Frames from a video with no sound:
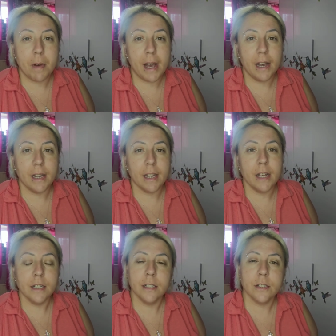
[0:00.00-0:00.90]
my
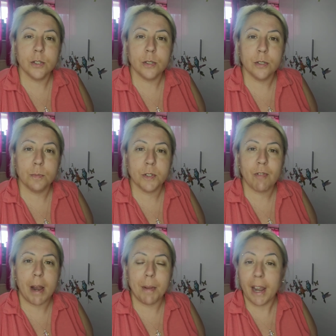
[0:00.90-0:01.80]

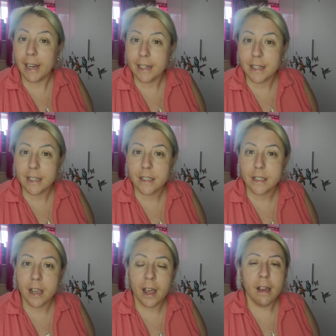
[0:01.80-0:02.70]
subscriber ladies,